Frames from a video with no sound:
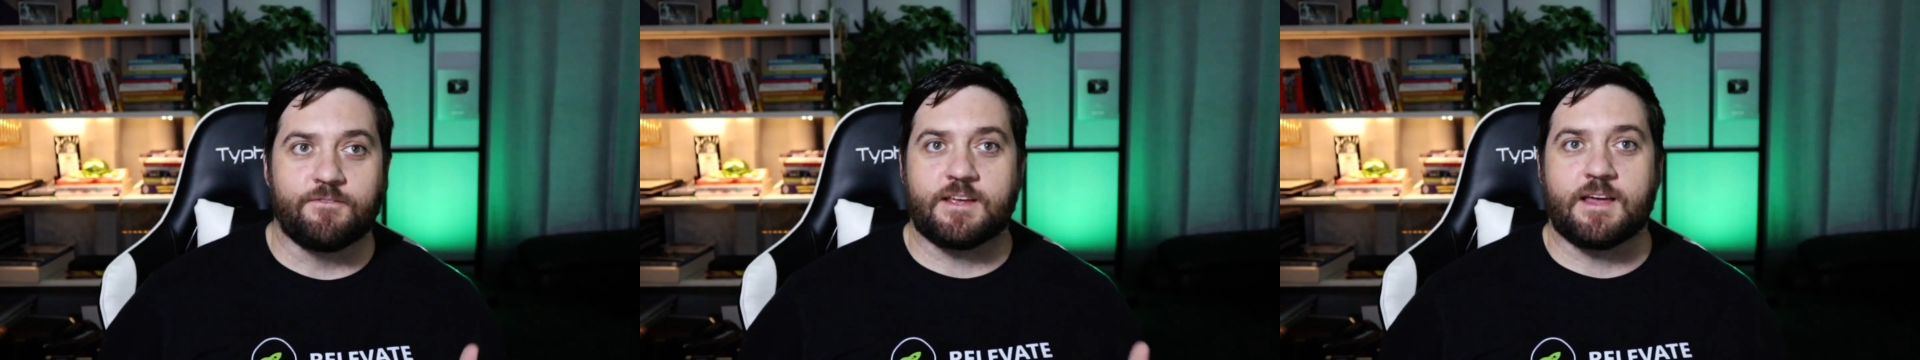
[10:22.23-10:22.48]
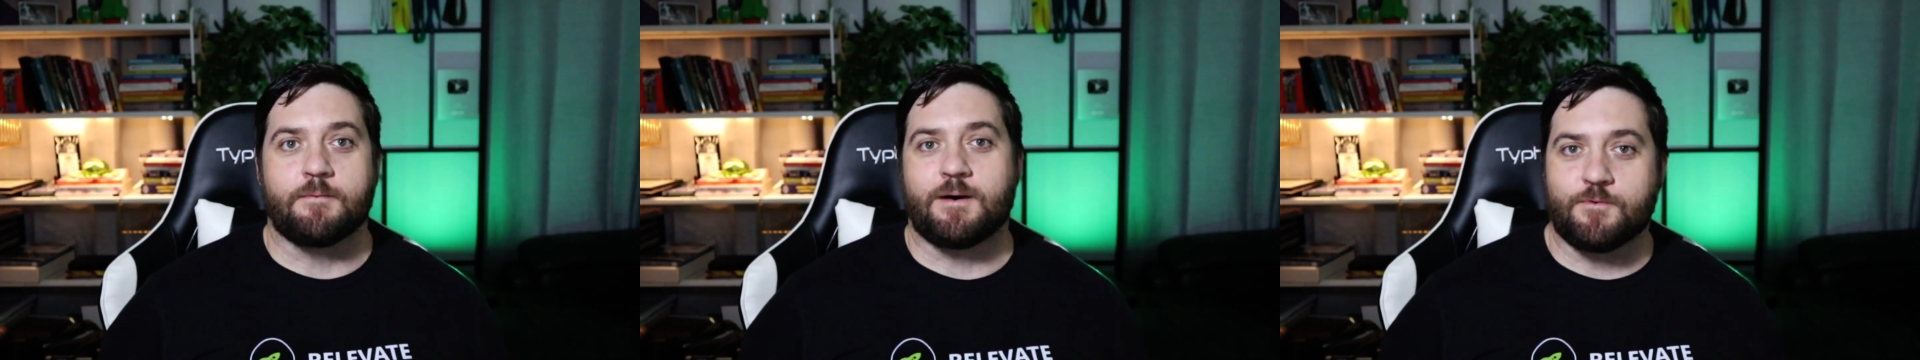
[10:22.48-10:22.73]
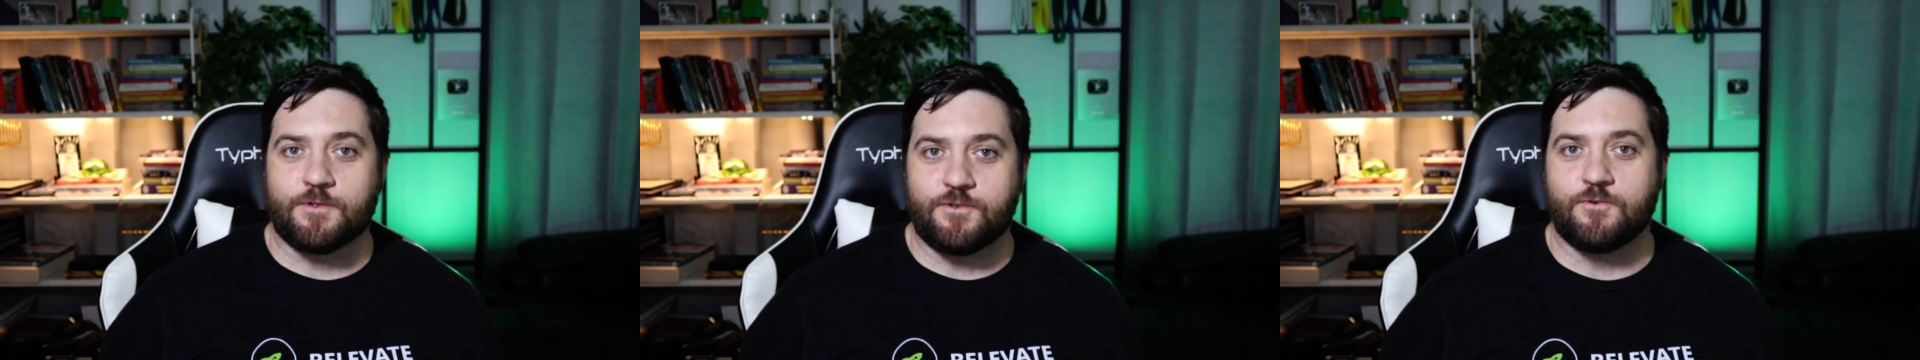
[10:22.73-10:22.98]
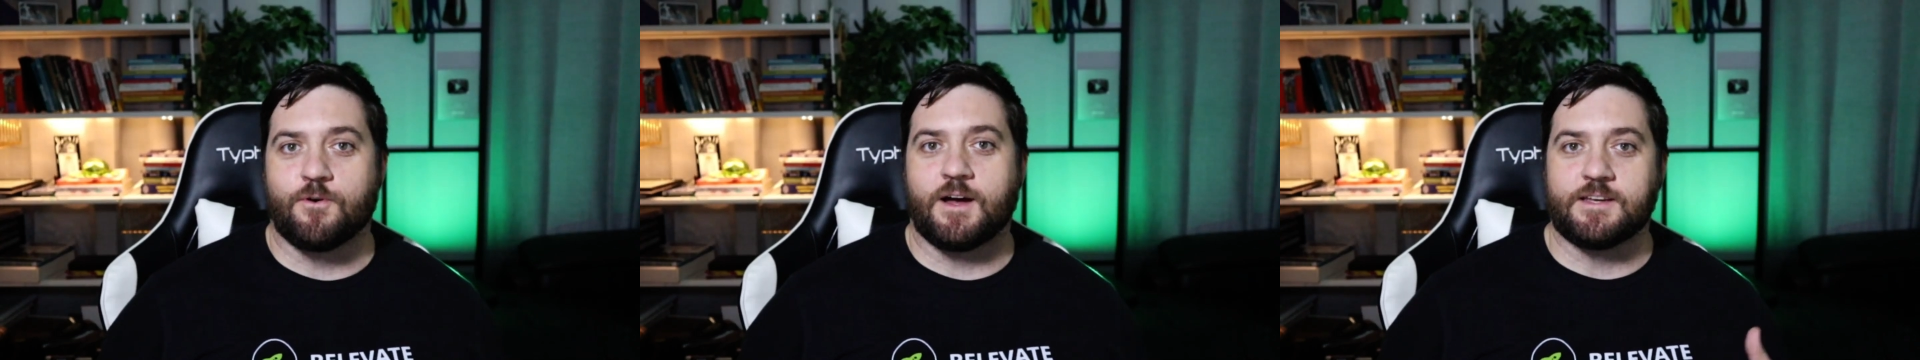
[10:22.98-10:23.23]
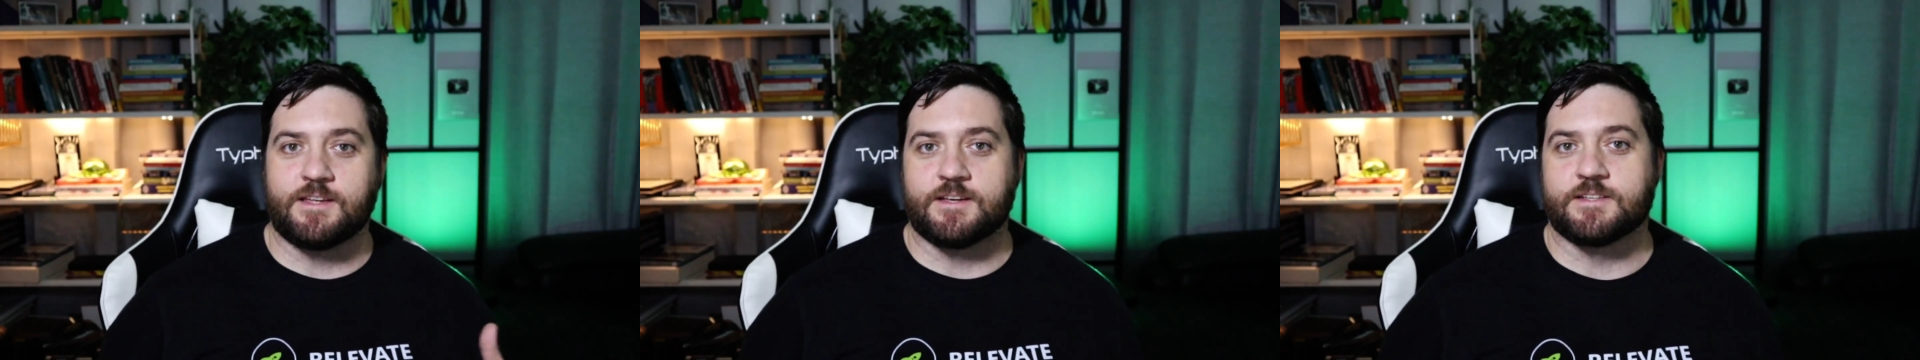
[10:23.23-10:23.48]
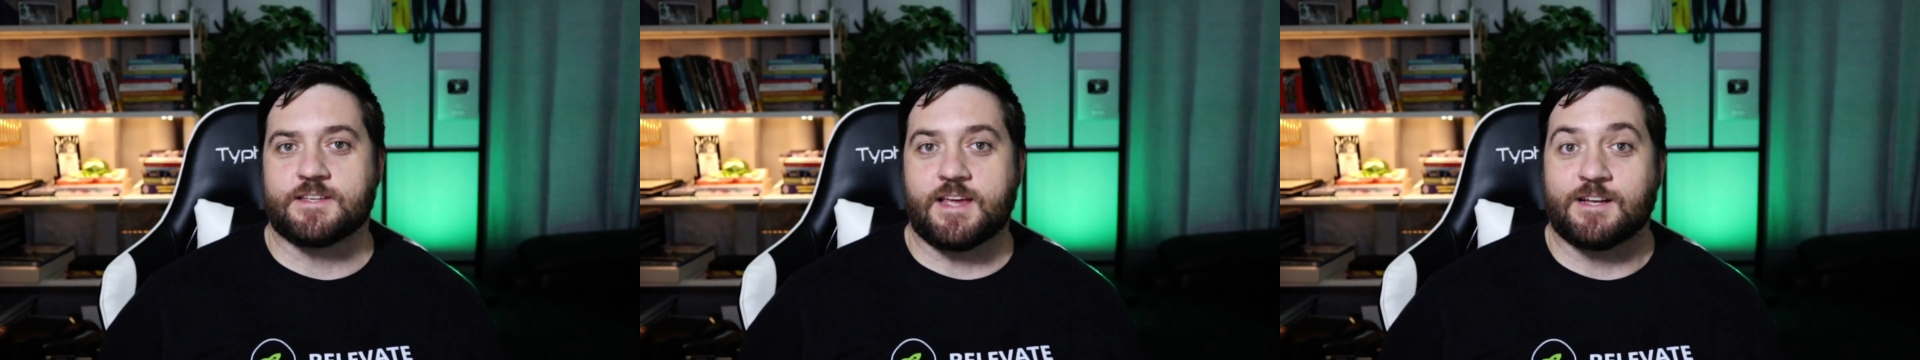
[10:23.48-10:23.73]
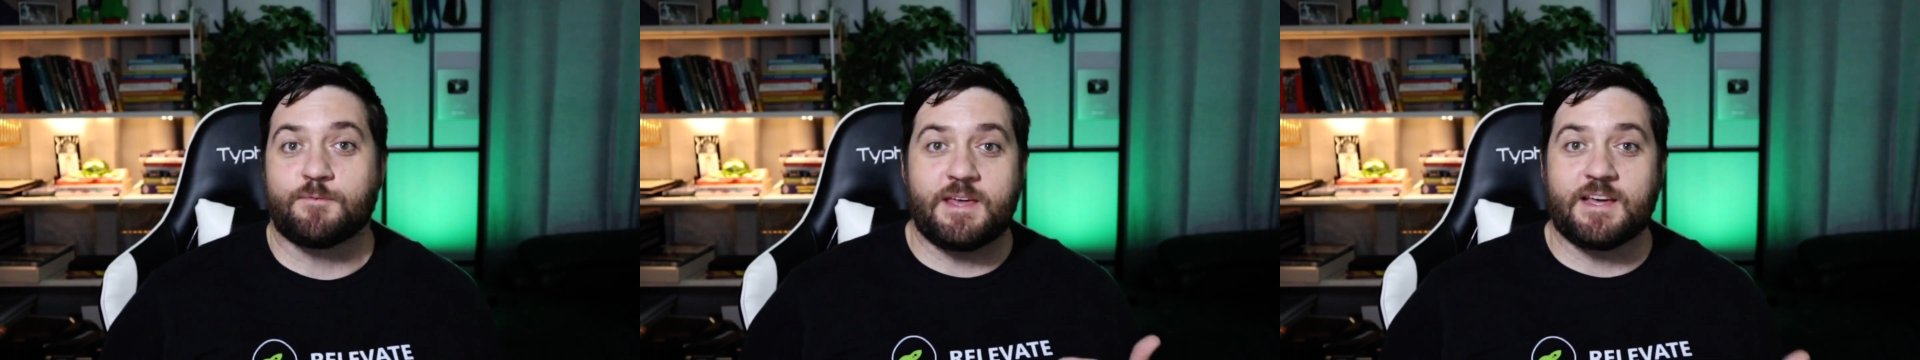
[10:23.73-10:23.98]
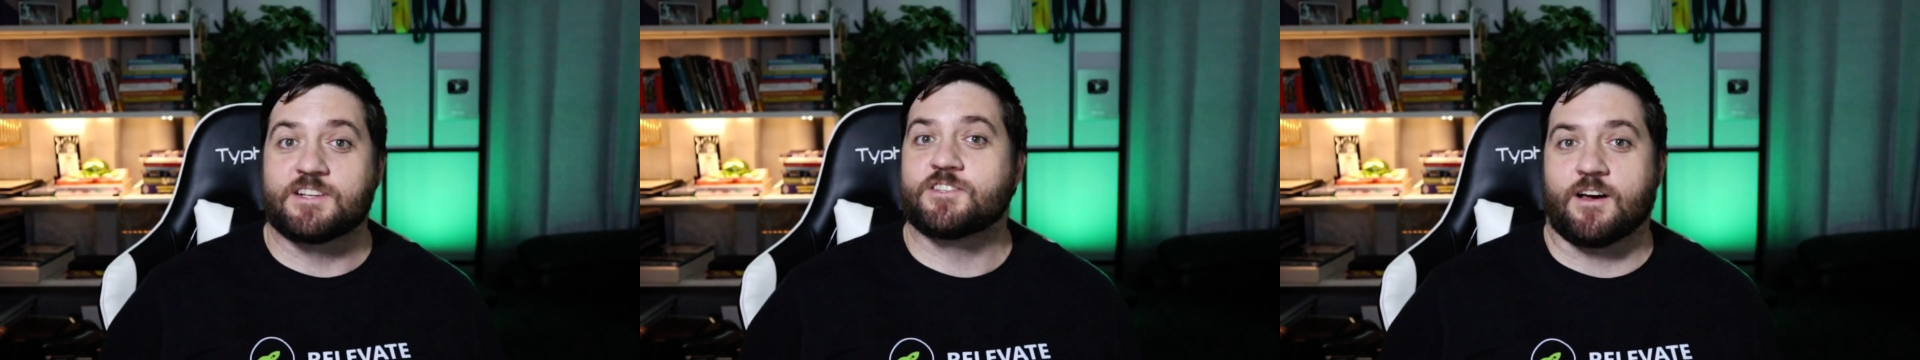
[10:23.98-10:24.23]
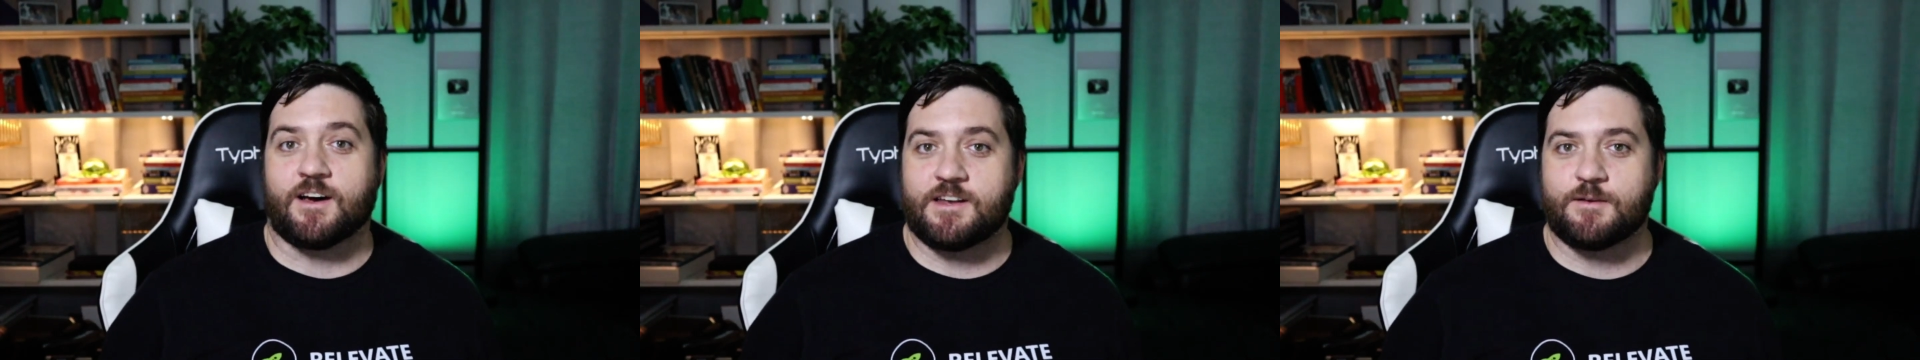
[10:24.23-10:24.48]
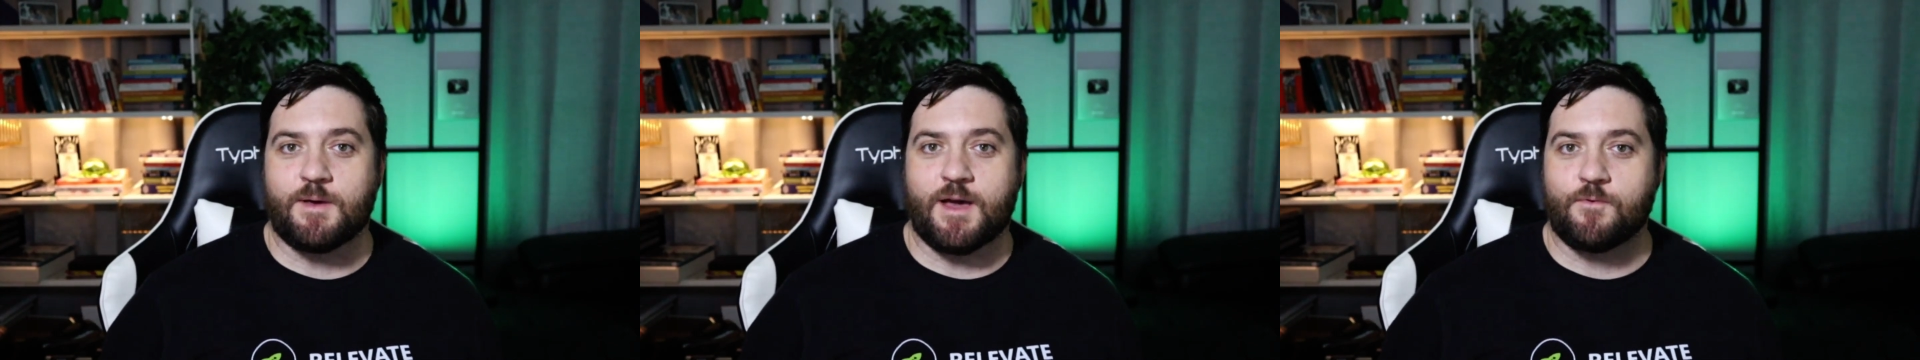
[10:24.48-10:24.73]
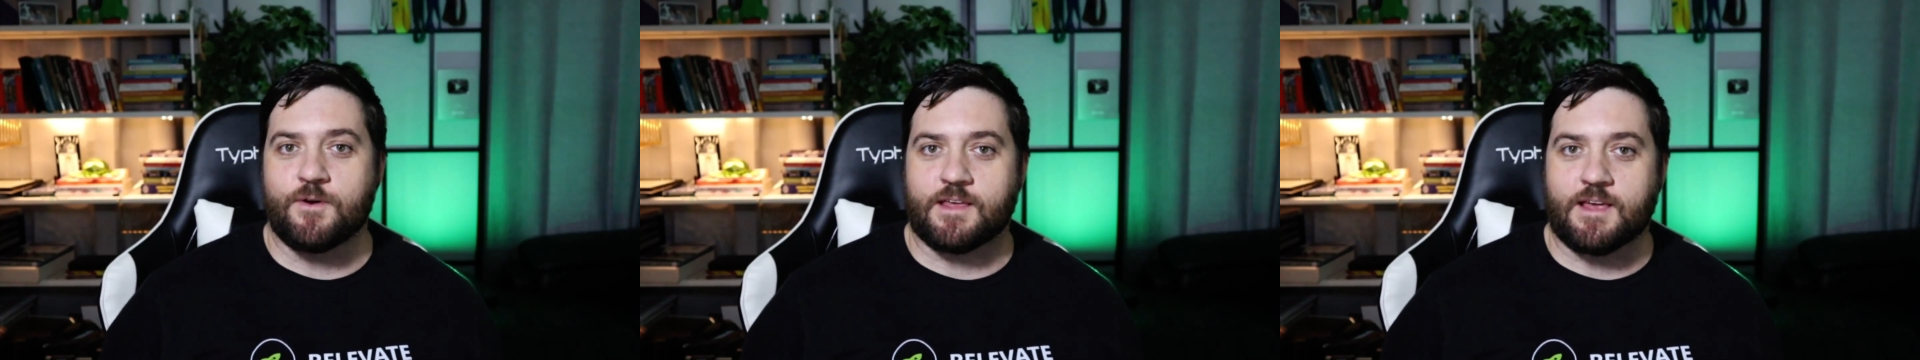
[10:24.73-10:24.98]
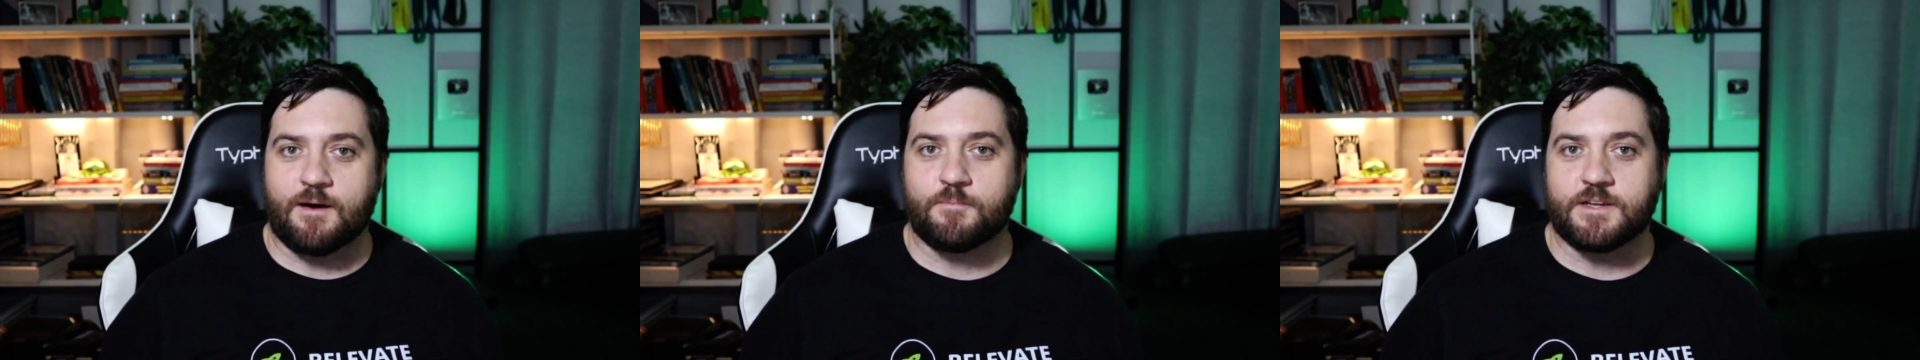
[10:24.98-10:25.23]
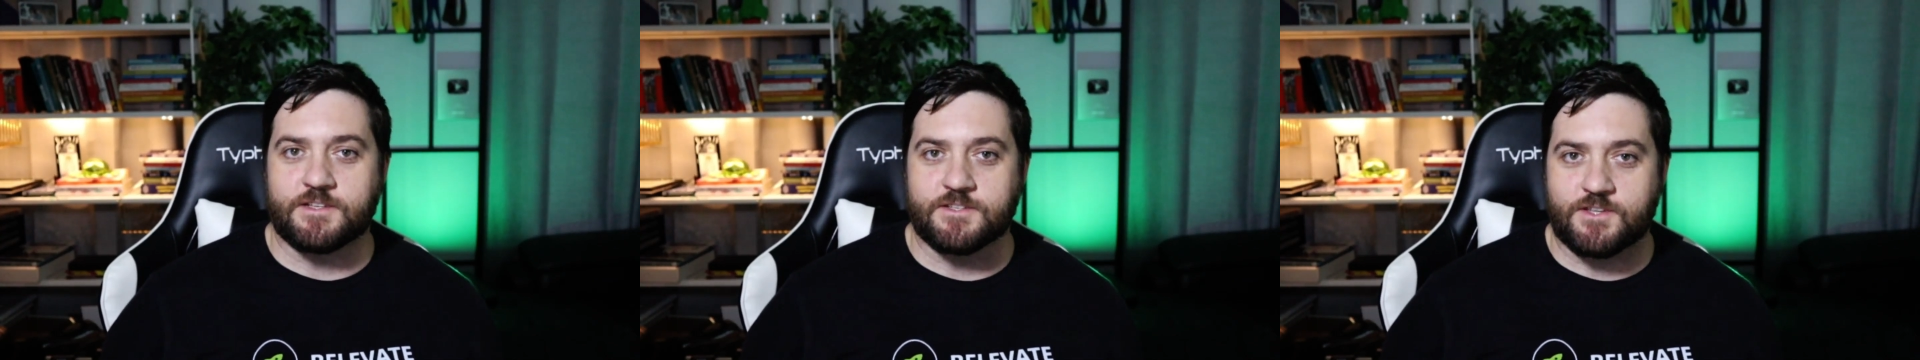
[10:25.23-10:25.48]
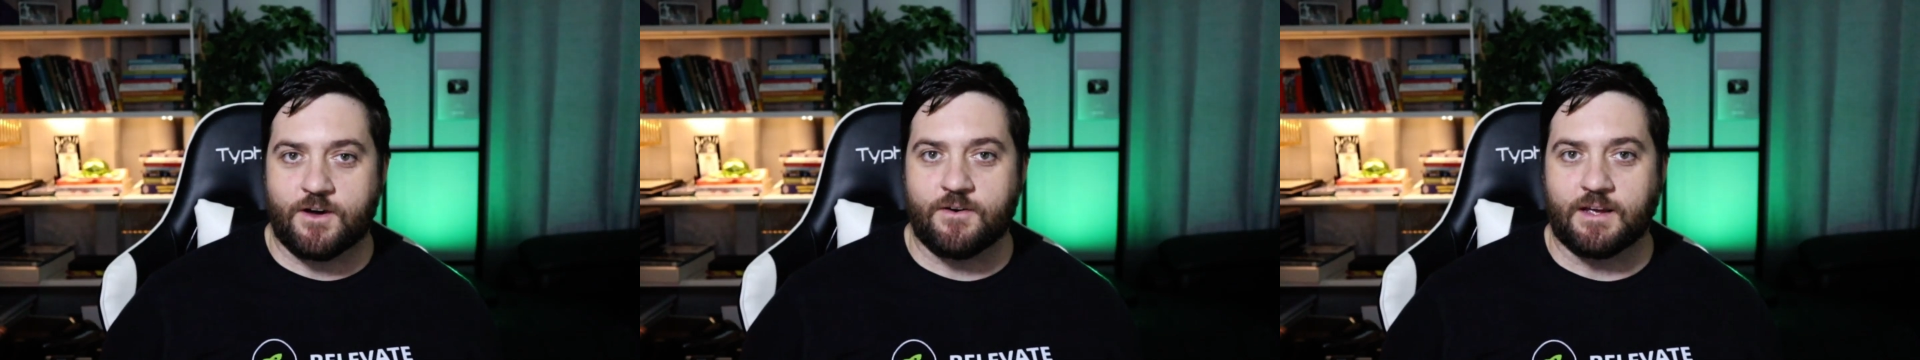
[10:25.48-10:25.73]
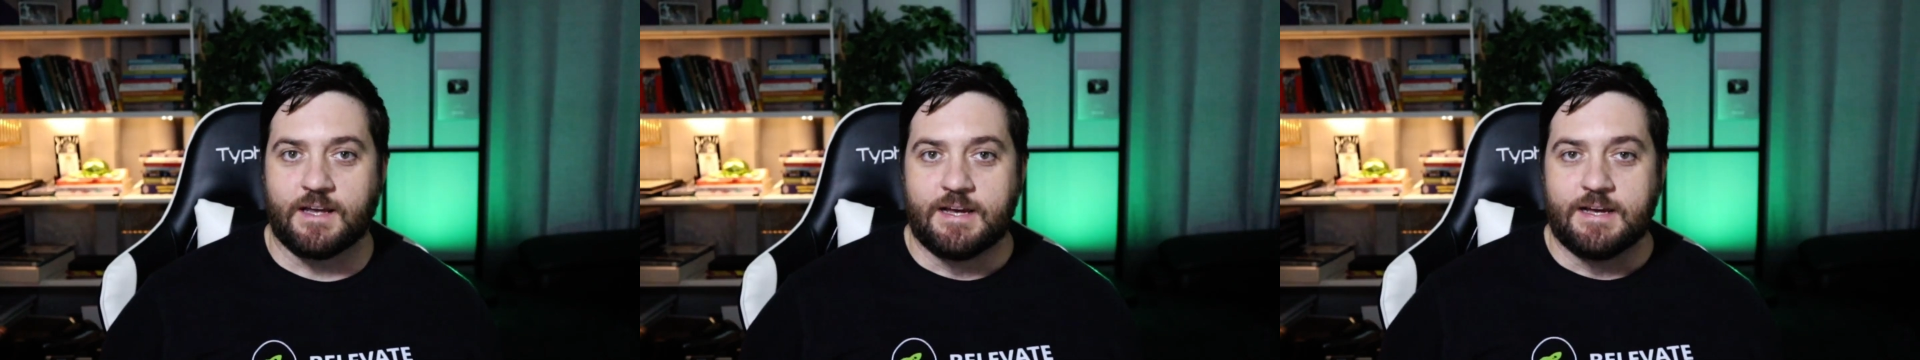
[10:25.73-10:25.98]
to come up with new ideas, and to be excited about where the company is going,